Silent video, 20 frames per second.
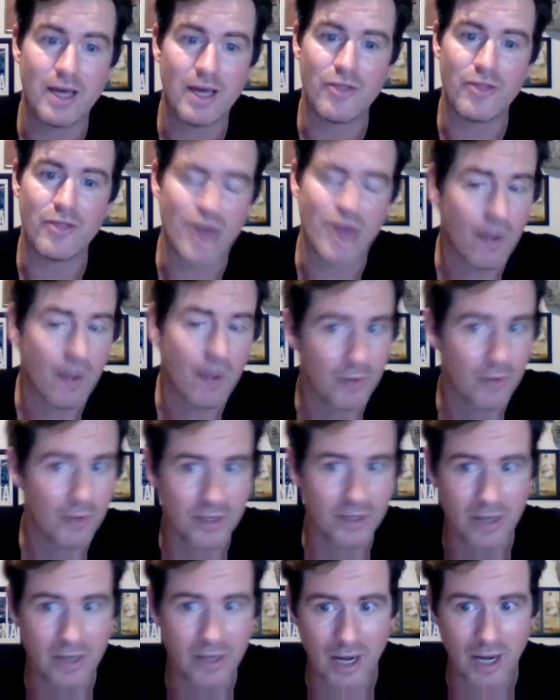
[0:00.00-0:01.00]
And that
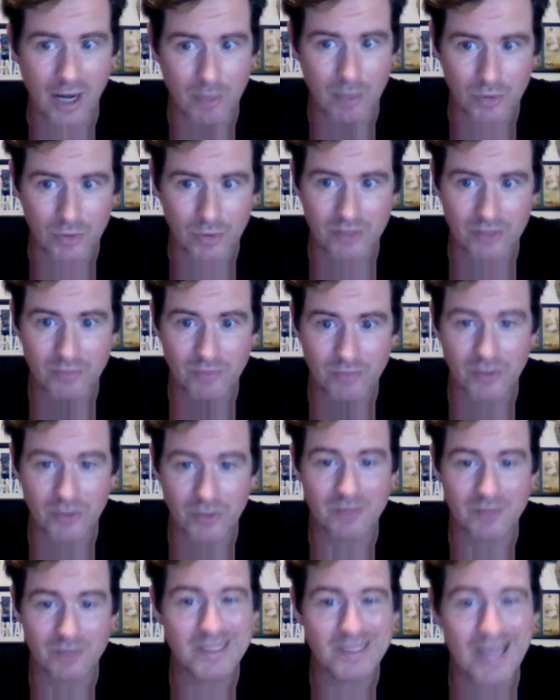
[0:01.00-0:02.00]
one, I believe,
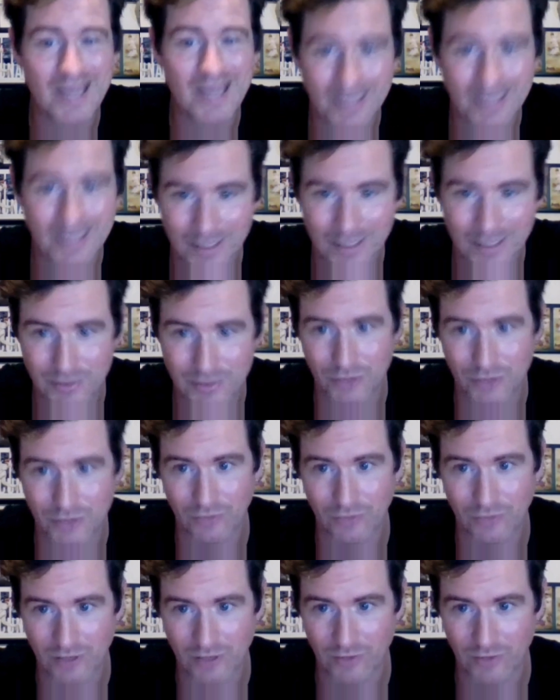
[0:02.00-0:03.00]
put them 10 games
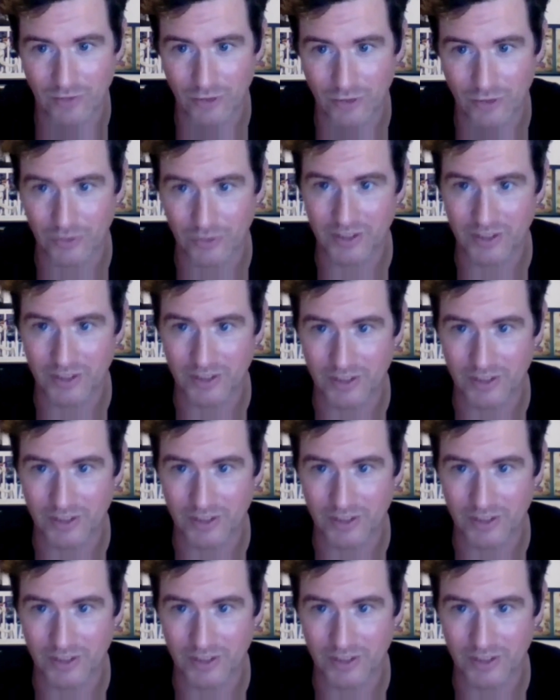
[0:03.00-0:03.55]
under 500.